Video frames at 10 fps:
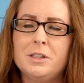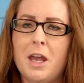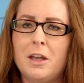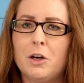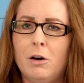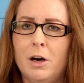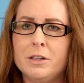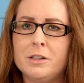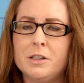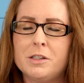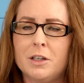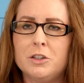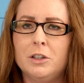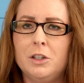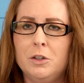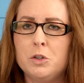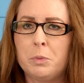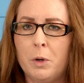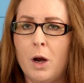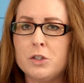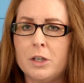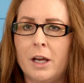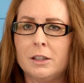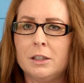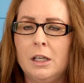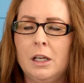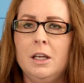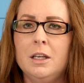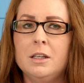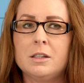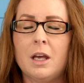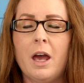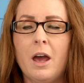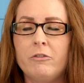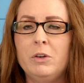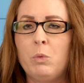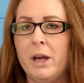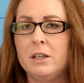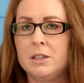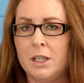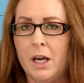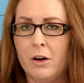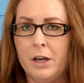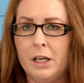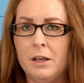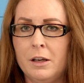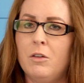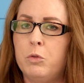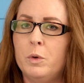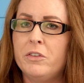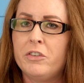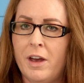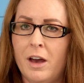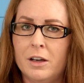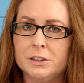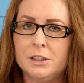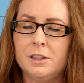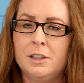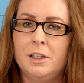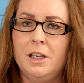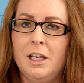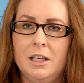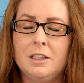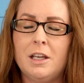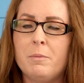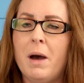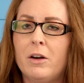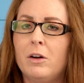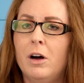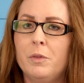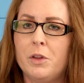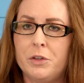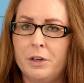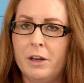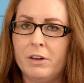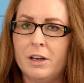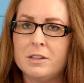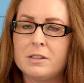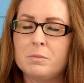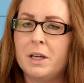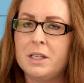take on such a huge project is a heavy weight to carry. If we failed, it came out on the three of us.